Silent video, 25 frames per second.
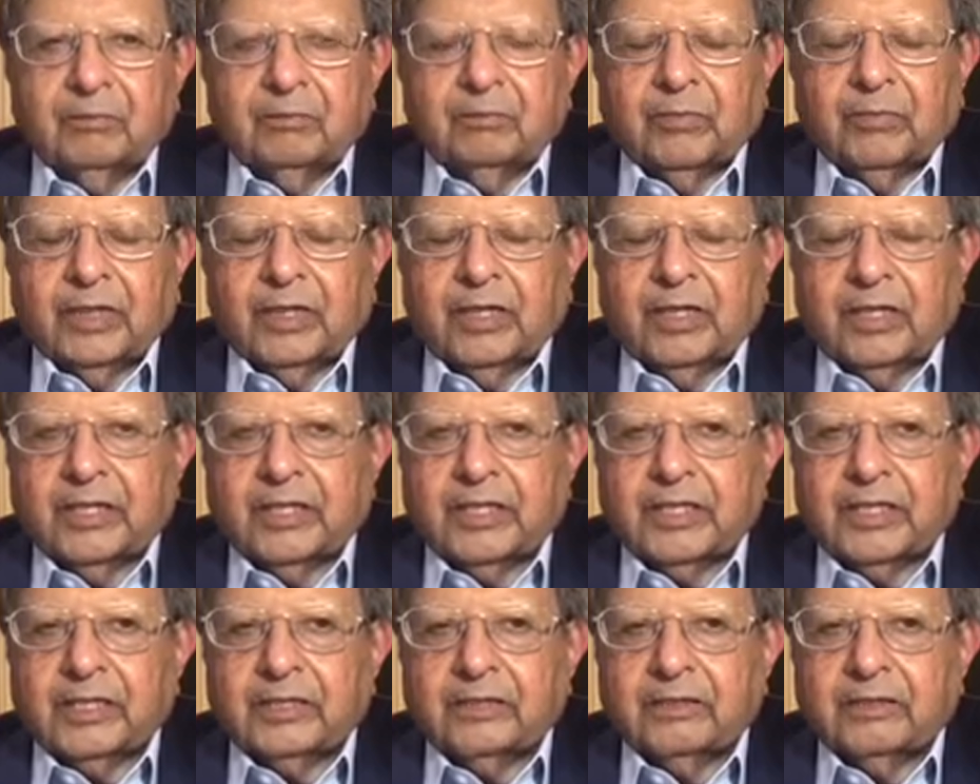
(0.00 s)
My
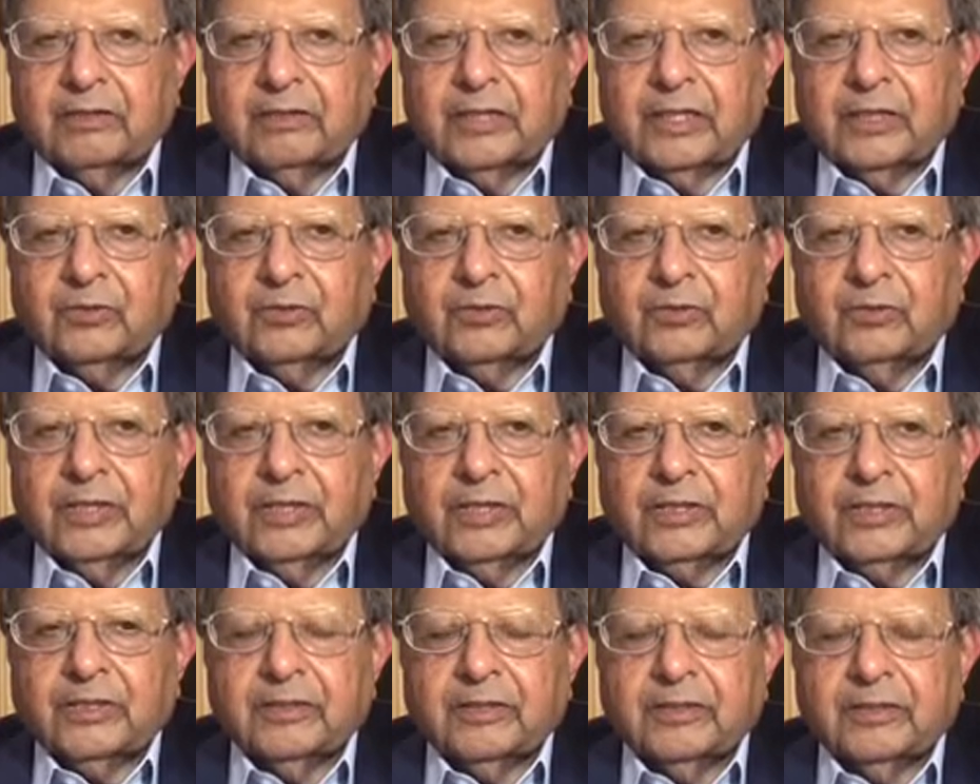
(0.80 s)
hearty
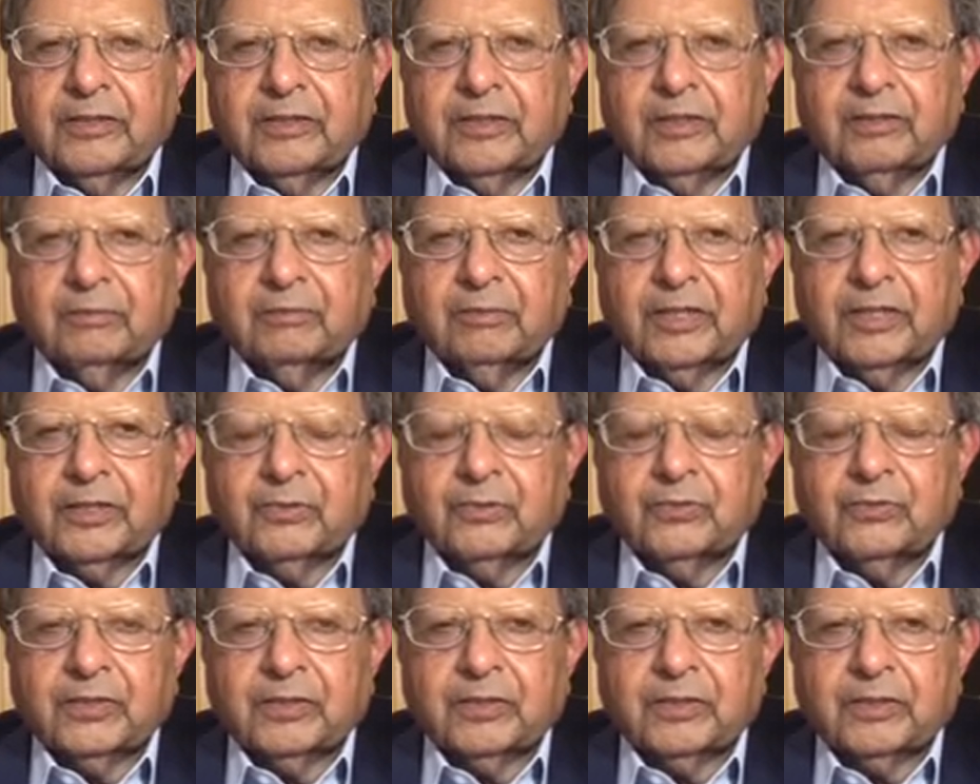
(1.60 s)
congratulations and
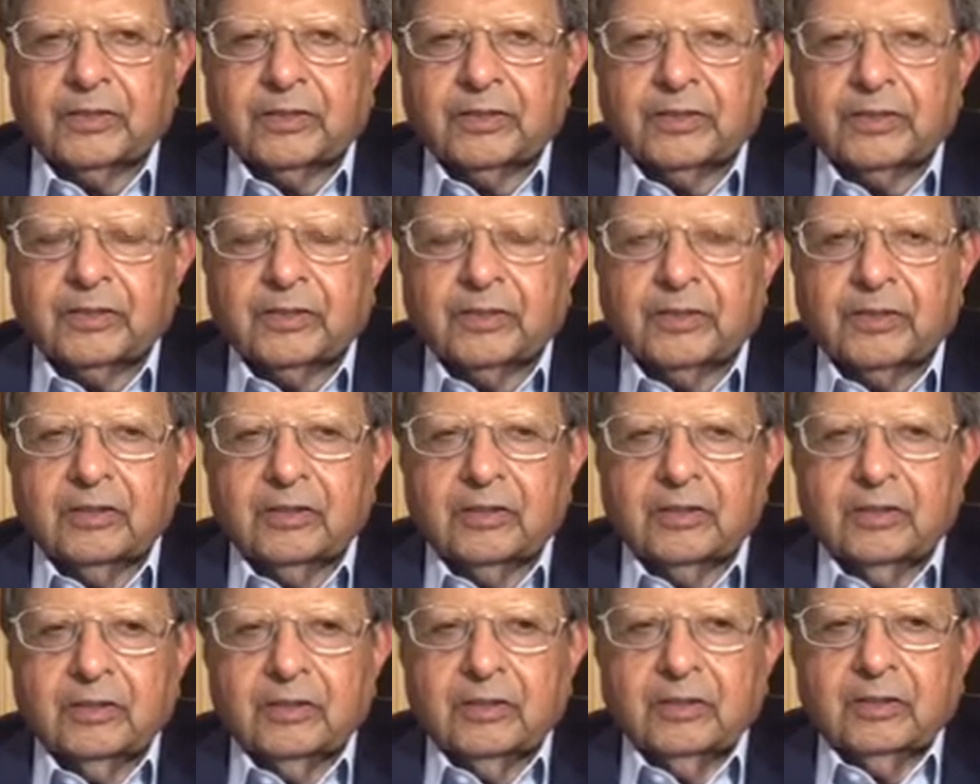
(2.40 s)
best wishes
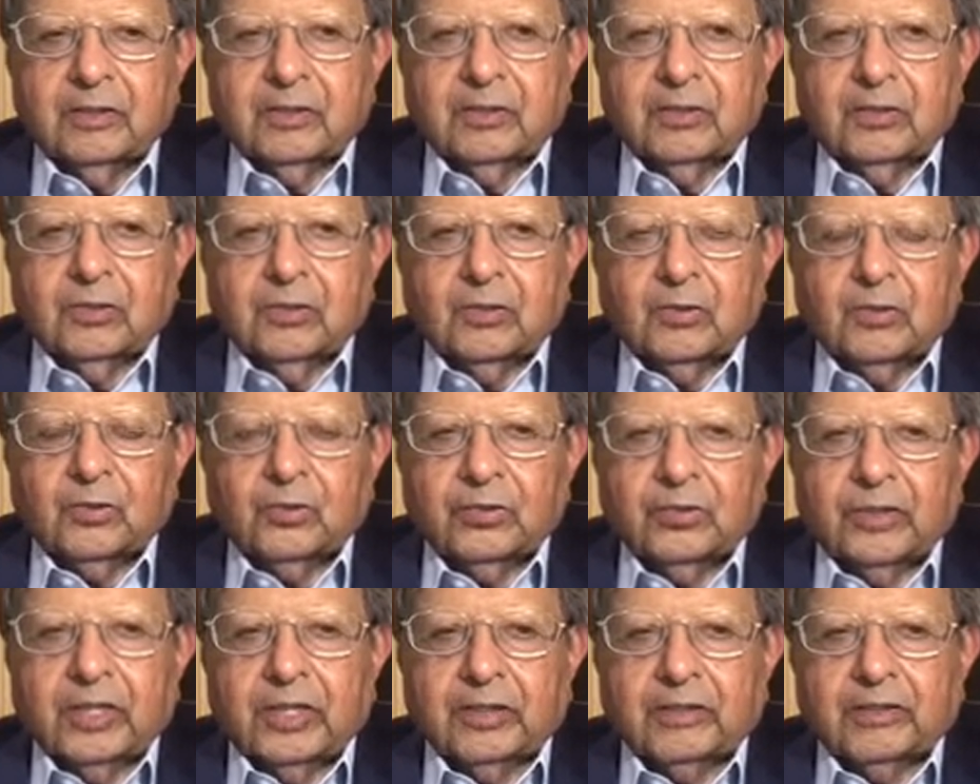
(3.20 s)

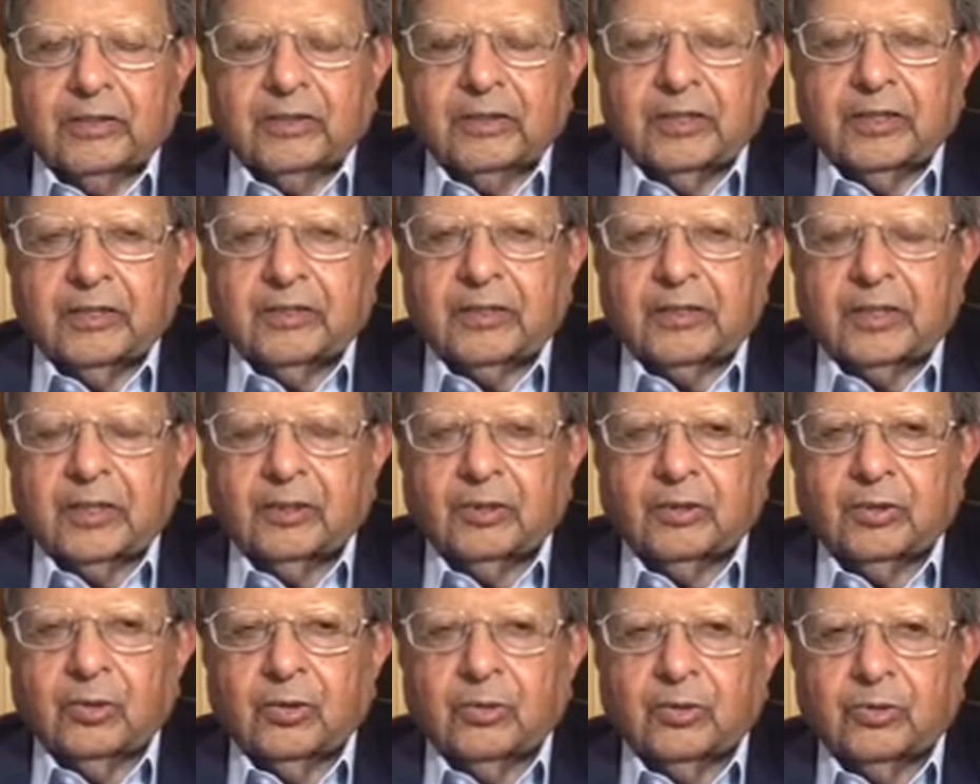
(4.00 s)
to Ketan and
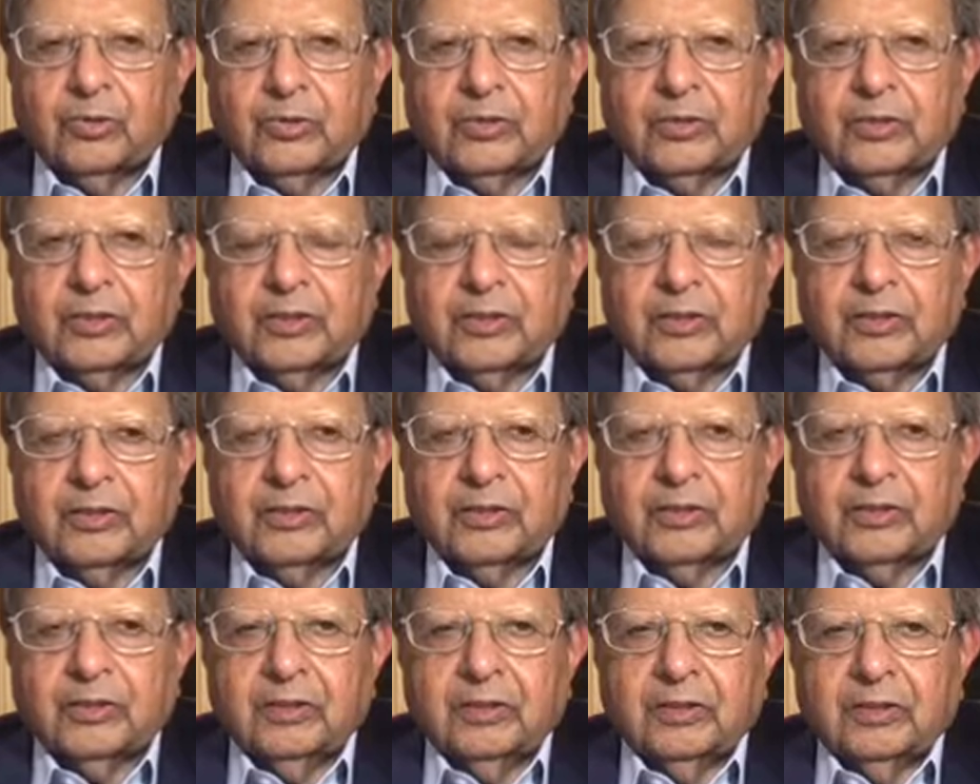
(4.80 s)
Santosh
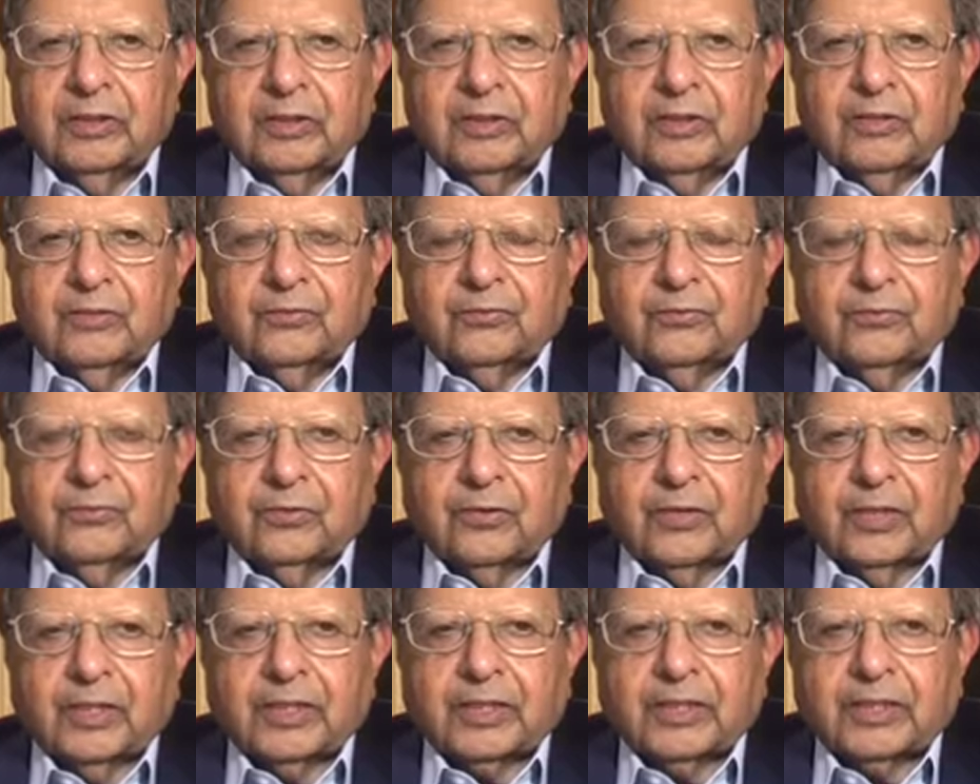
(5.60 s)

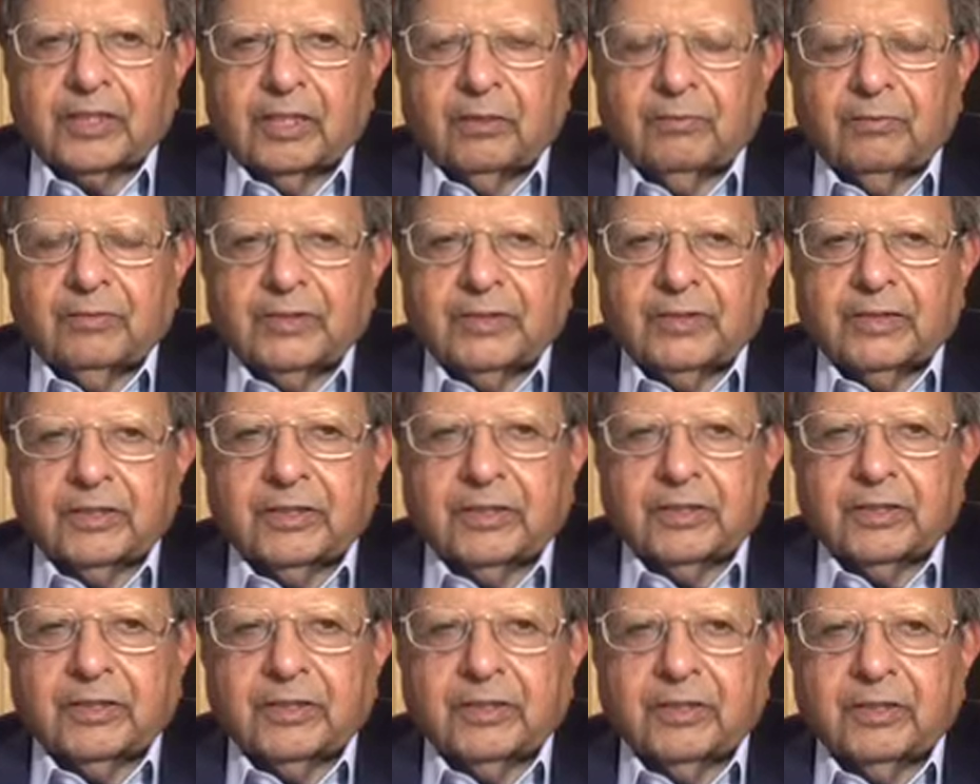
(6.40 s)
for
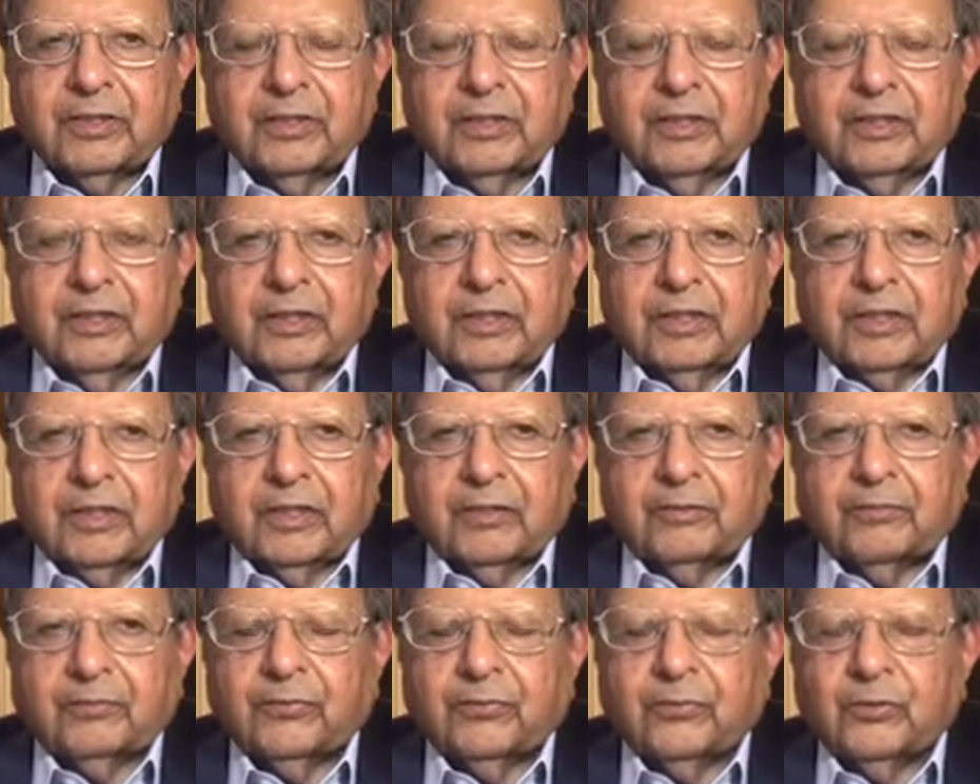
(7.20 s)
establishing
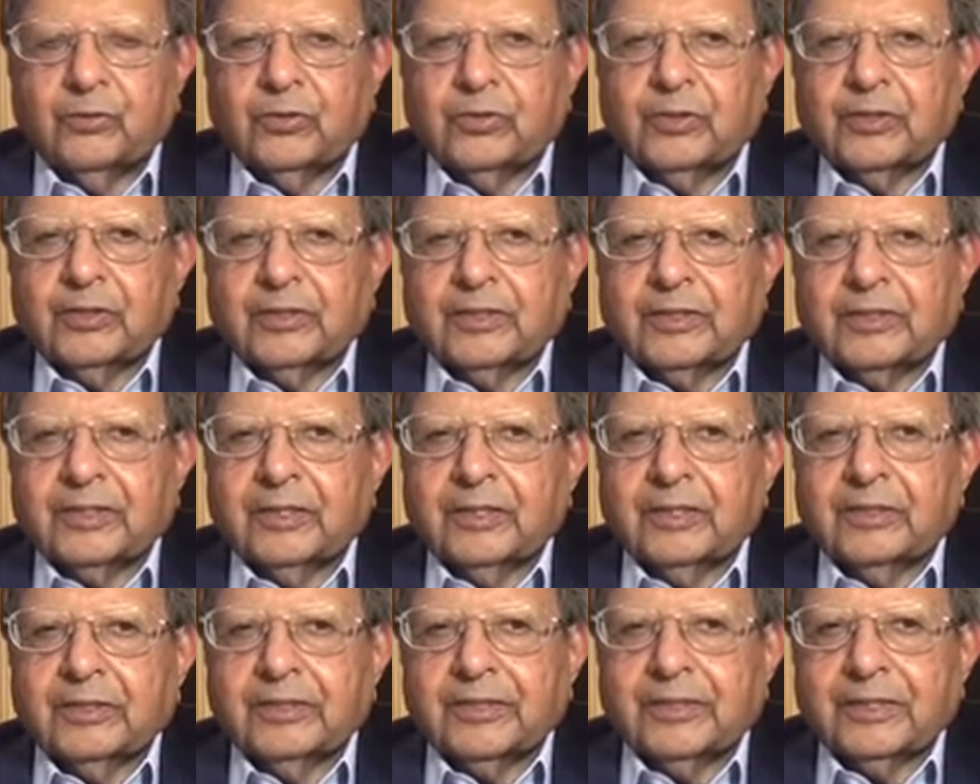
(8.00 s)
a Future
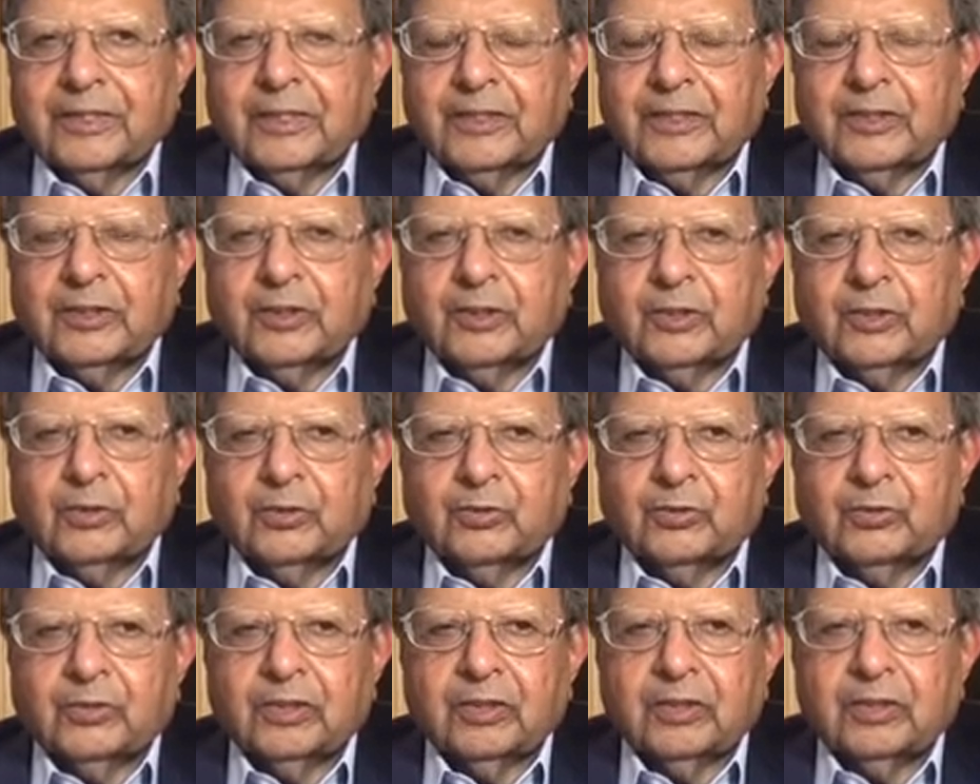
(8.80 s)
Skills
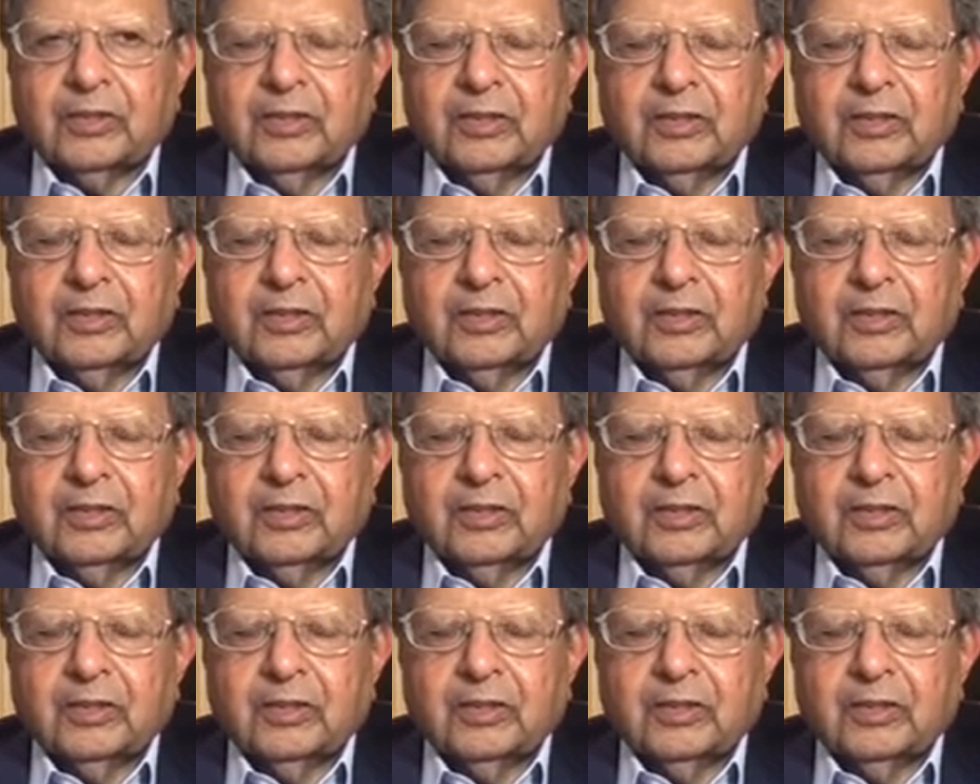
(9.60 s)
Institute